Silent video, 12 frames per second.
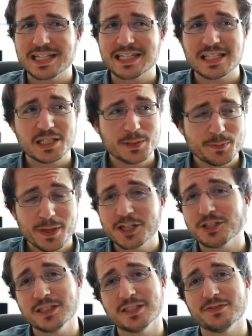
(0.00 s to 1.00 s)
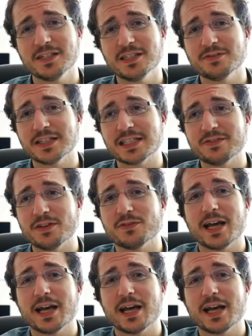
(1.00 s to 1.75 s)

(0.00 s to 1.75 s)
especially if any of us have ever